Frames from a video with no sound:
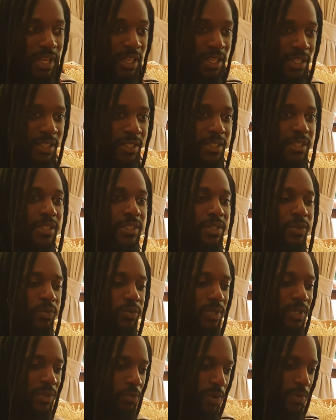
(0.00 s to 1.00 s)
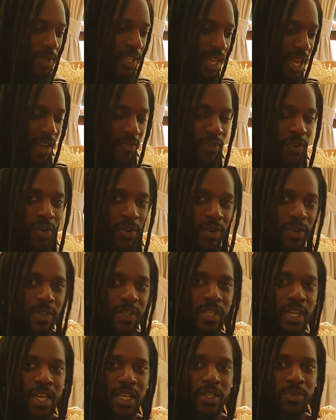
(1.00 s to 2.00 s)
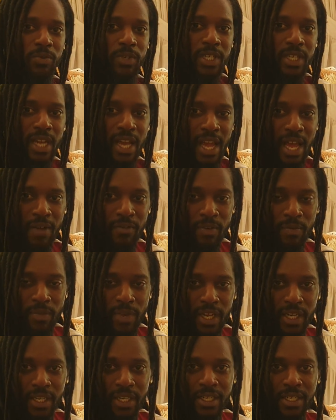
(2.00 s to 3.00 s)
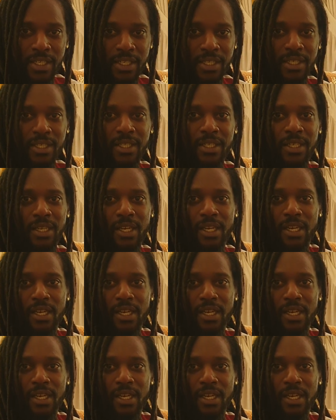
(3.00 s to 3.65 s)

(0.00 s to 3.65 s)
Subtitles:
at least the women that I've gone on dates with, I haven't met any